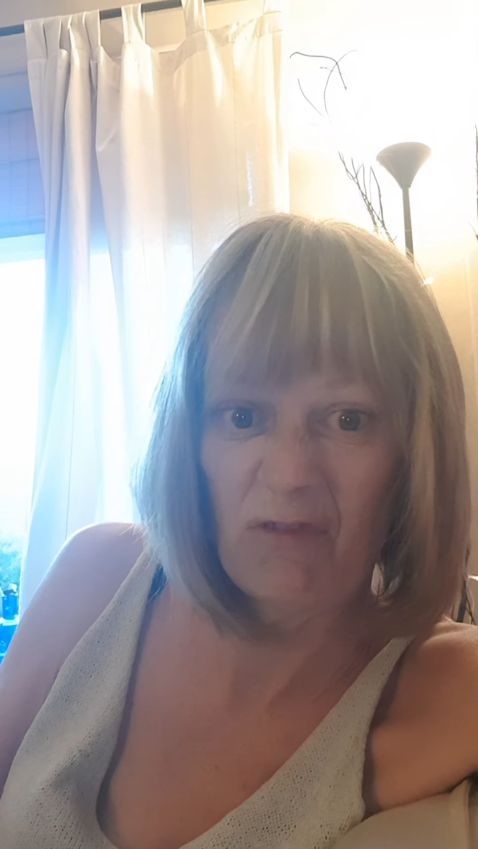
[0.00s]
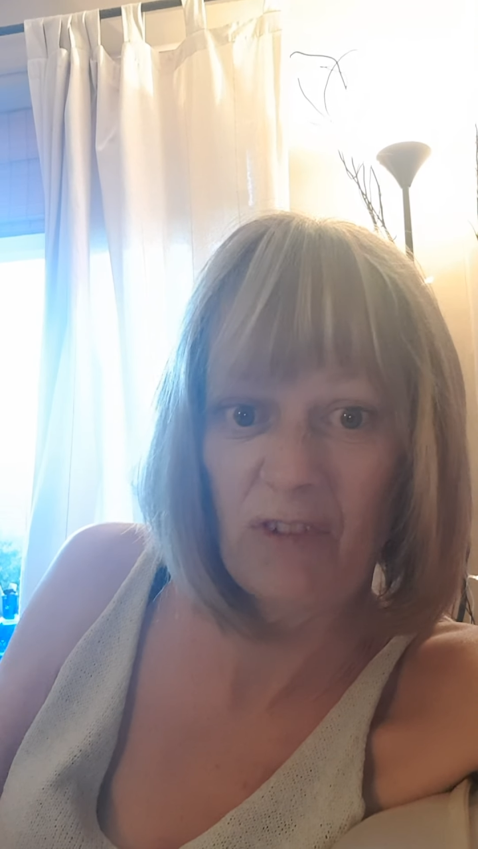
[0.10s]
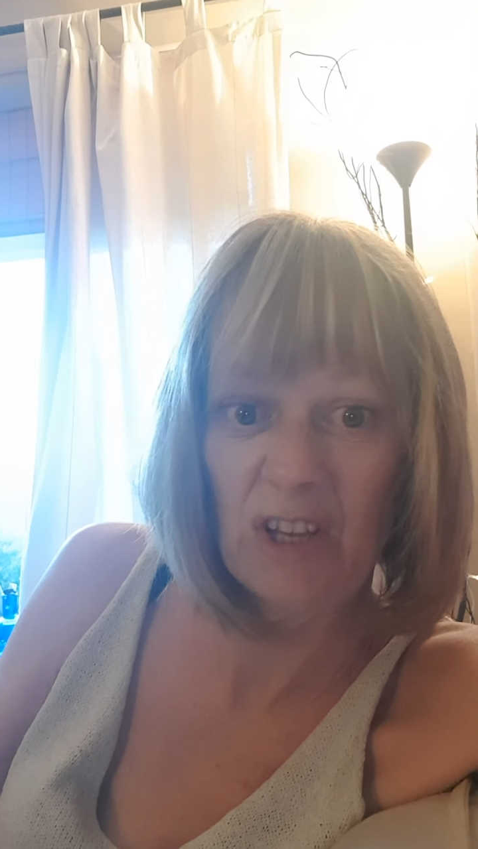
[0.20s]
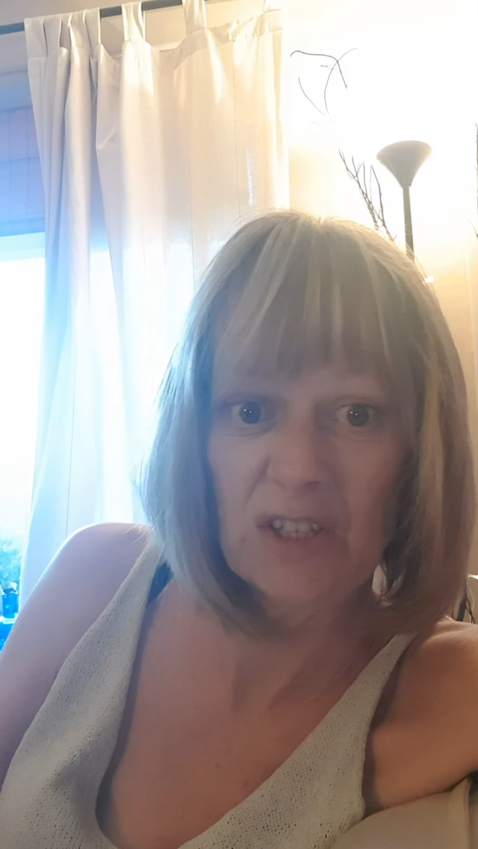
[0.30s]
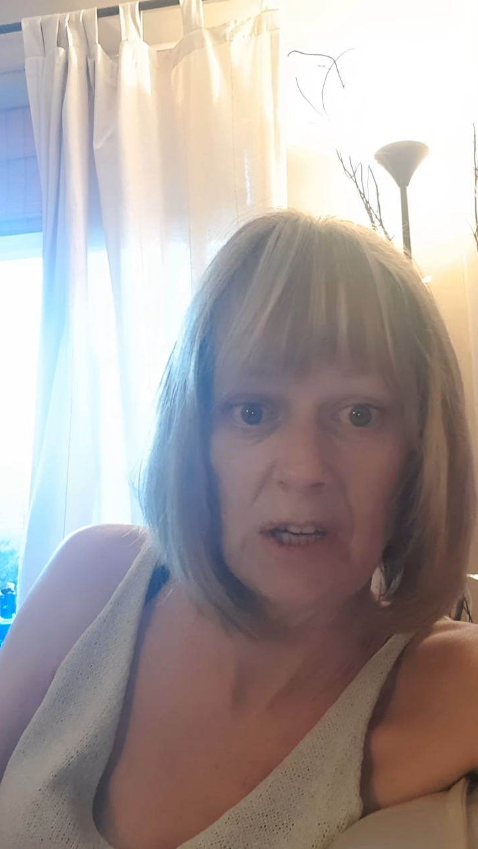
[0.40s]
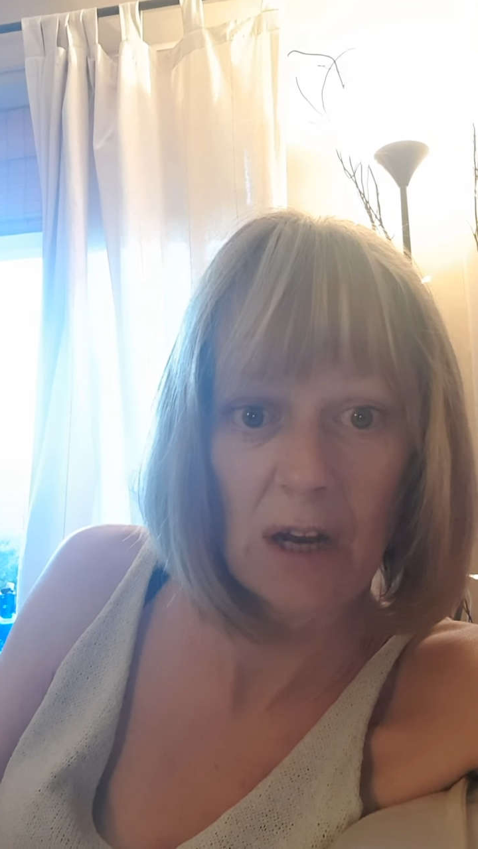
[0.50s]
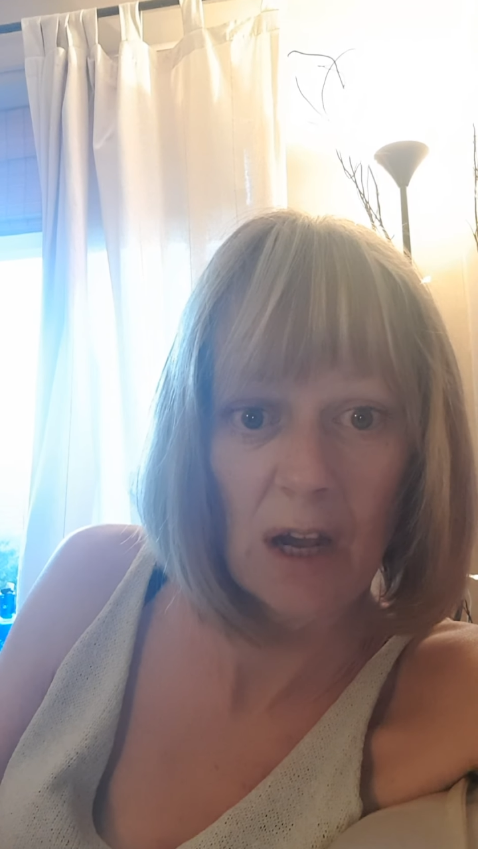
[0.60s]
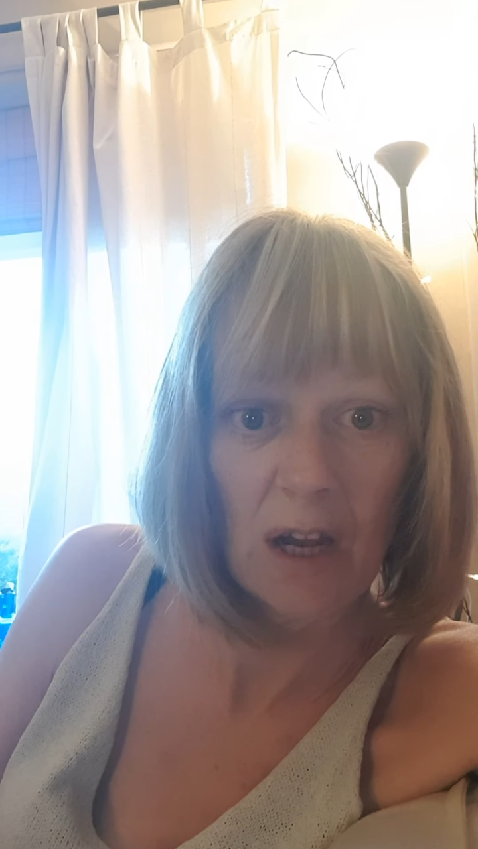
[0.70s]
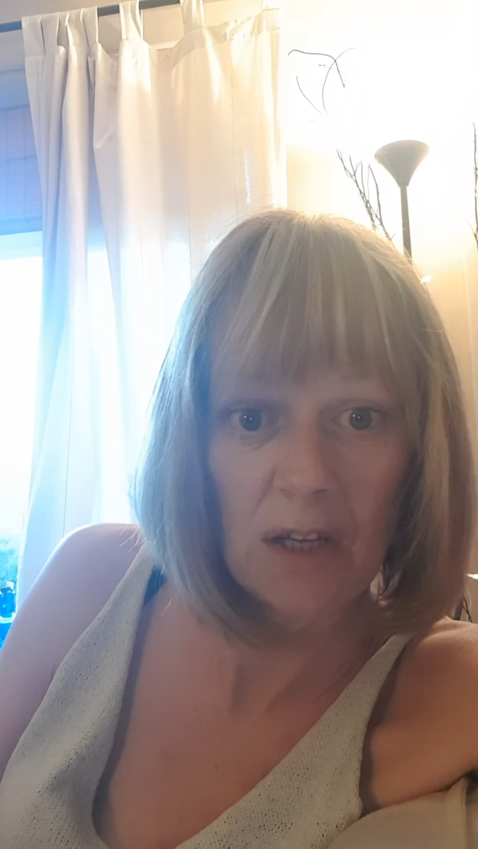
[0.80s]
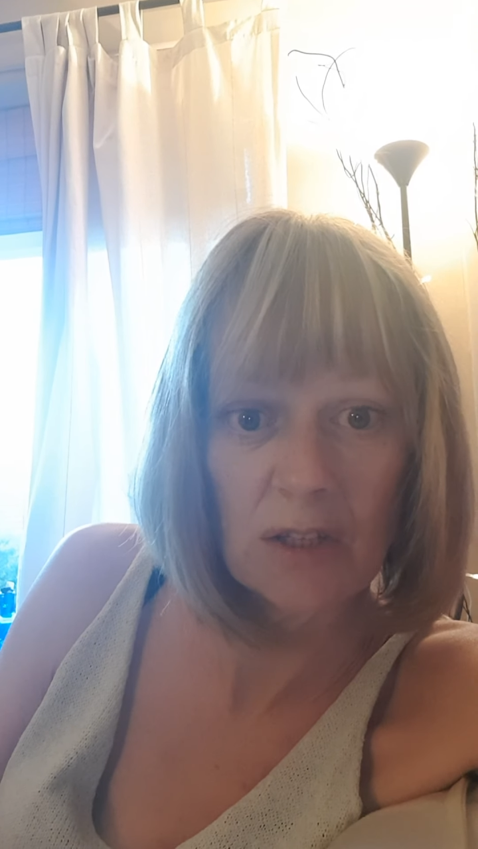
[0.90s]
Thursday
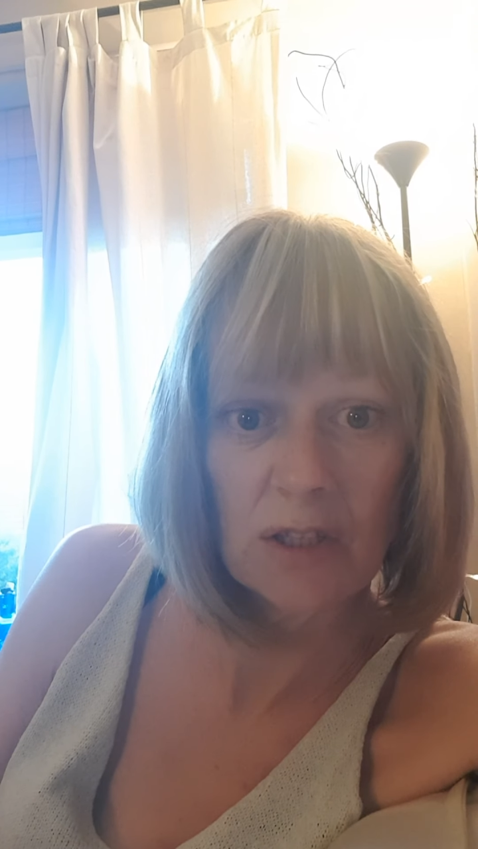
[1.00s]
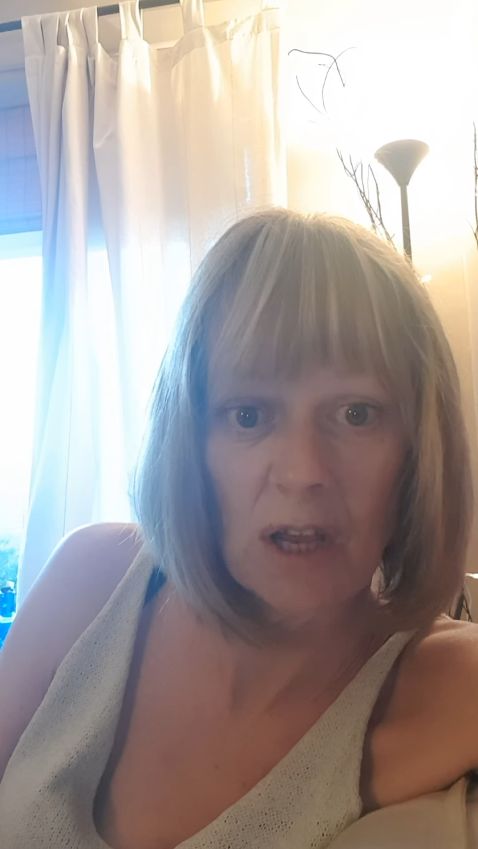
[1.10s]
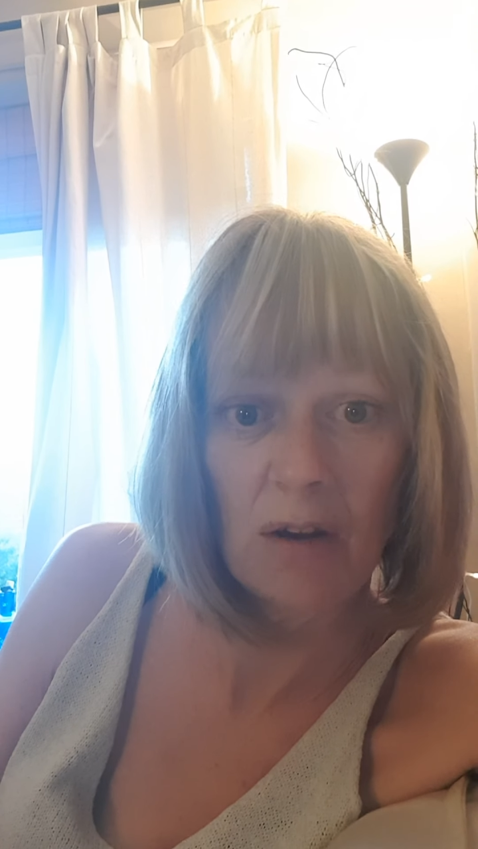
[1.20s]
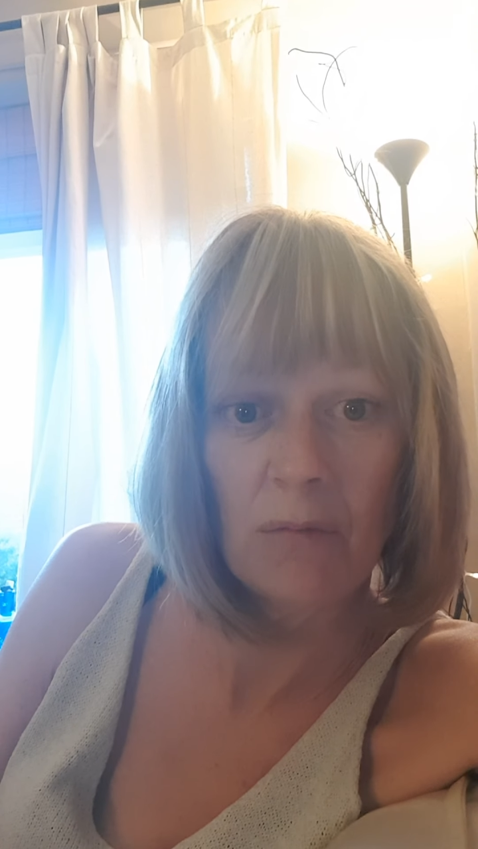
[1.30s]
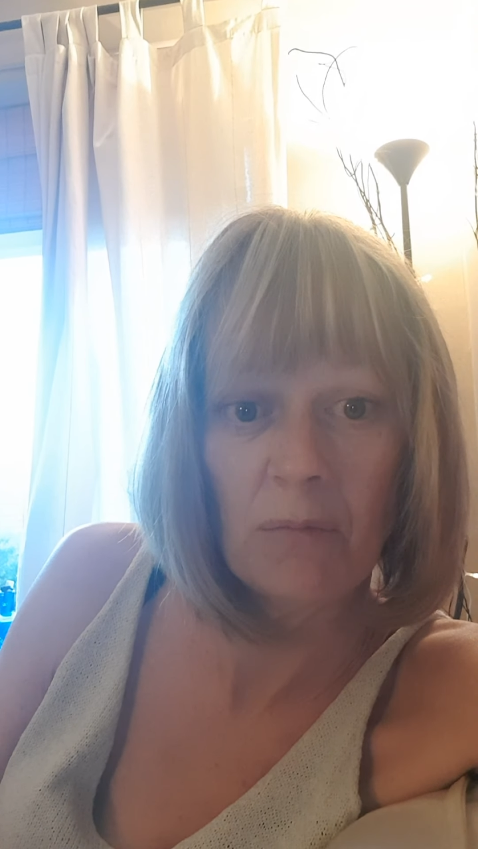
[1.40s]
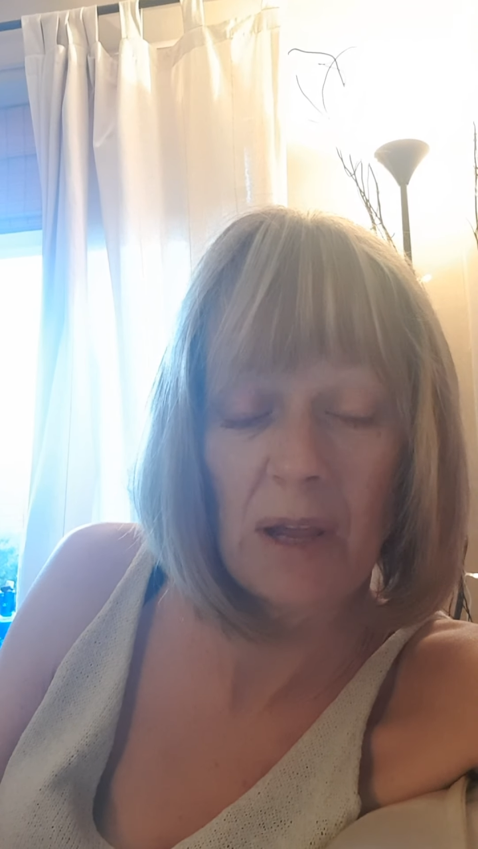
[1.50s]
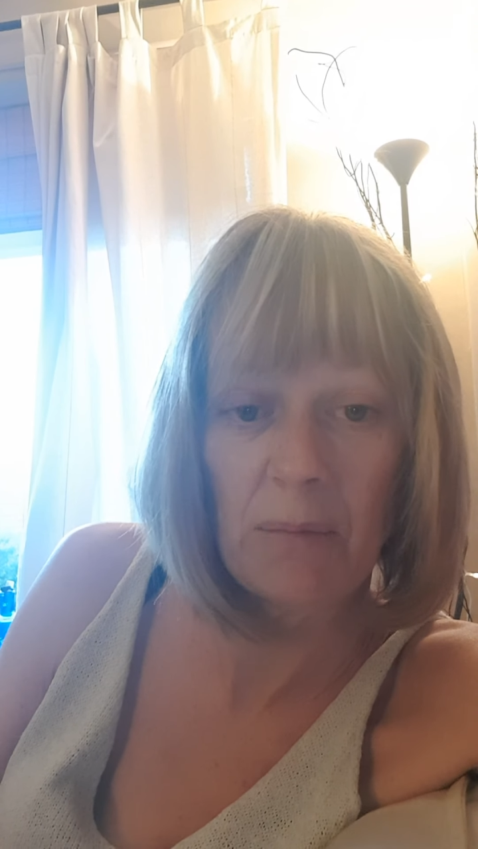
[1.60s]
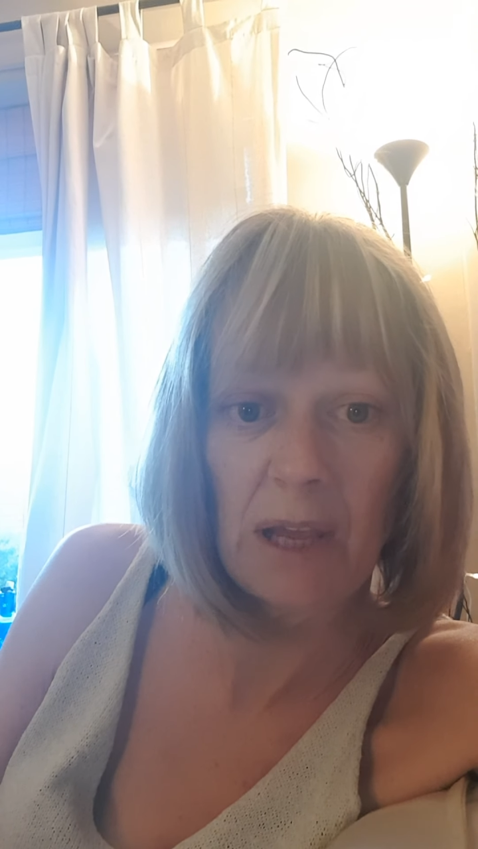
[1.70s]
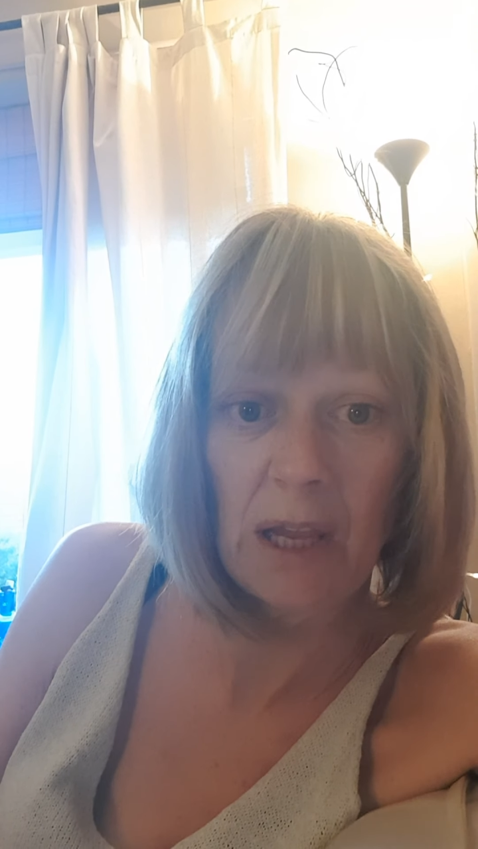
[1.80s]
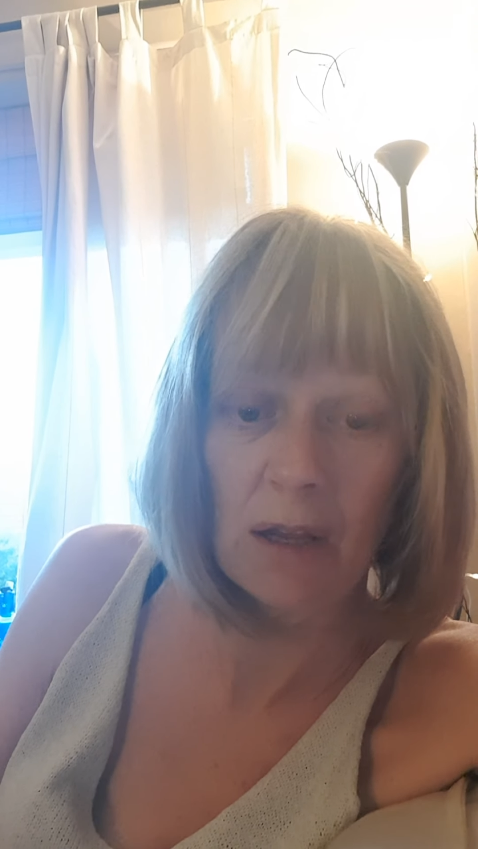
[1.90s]
night, so
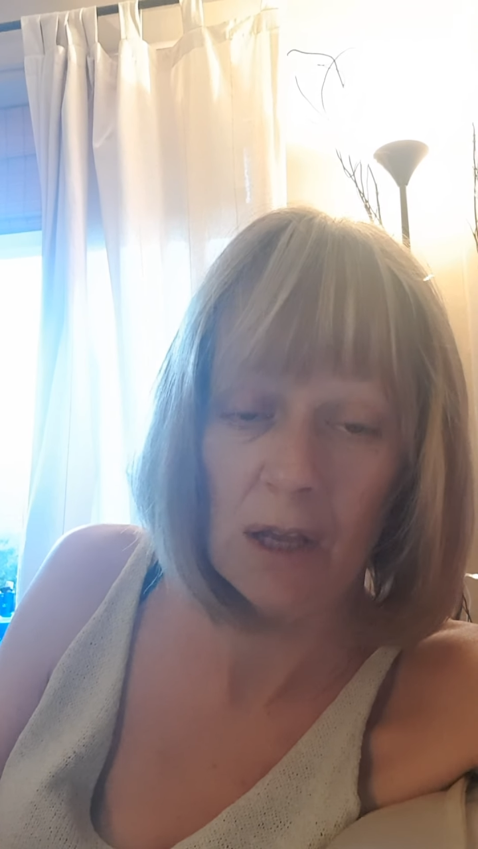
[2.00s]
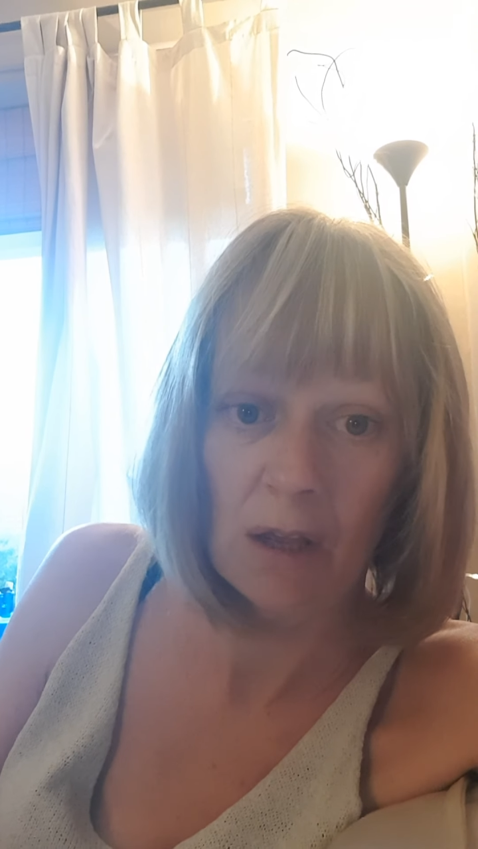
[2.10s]
maybe